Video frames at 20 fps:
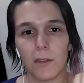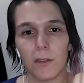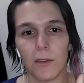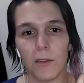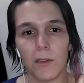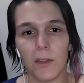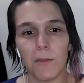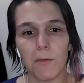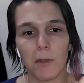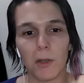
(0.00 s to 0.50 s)

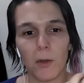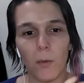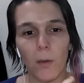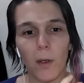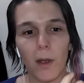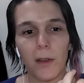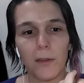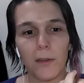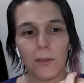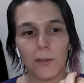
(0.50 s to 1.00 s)
the
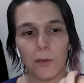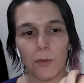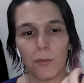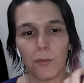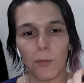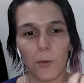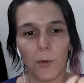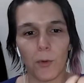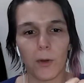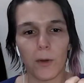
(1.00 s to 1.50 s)
request
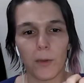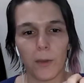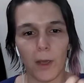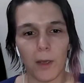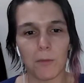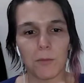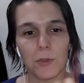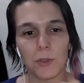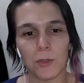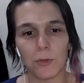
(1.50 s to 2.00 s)
for
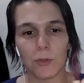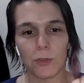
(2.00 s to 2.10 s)
them to